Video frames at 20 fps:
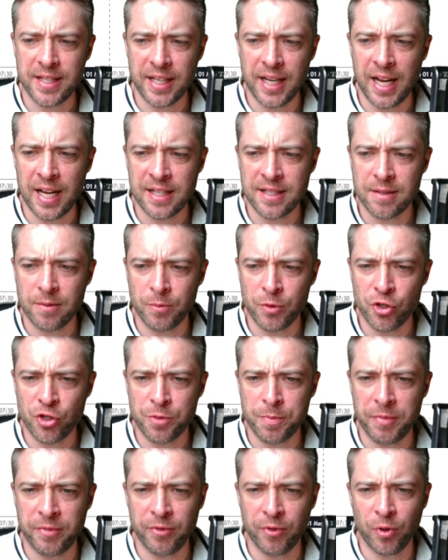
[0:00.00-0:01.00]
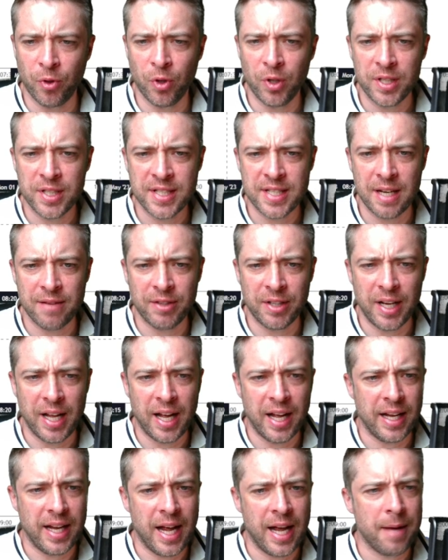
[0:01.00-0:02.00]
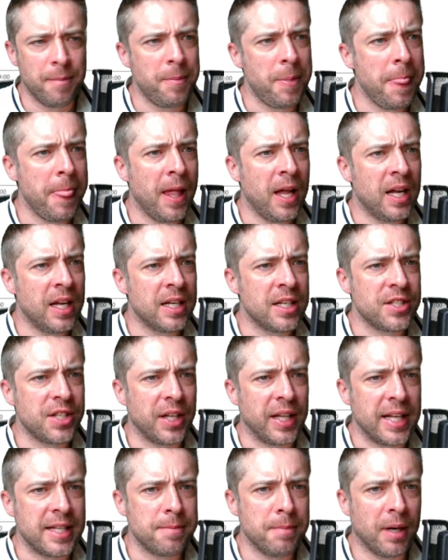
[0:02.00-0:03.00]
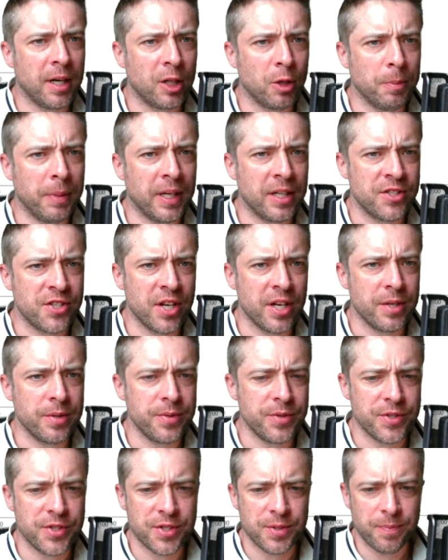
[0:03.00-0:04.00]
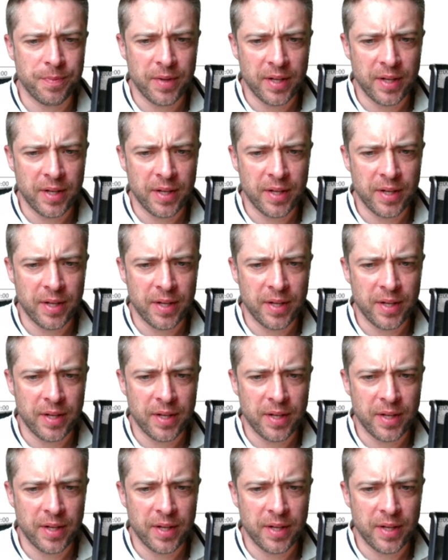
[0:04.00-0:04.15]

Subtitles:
Yes, we're just before 7 AM. So let's mark up our zones.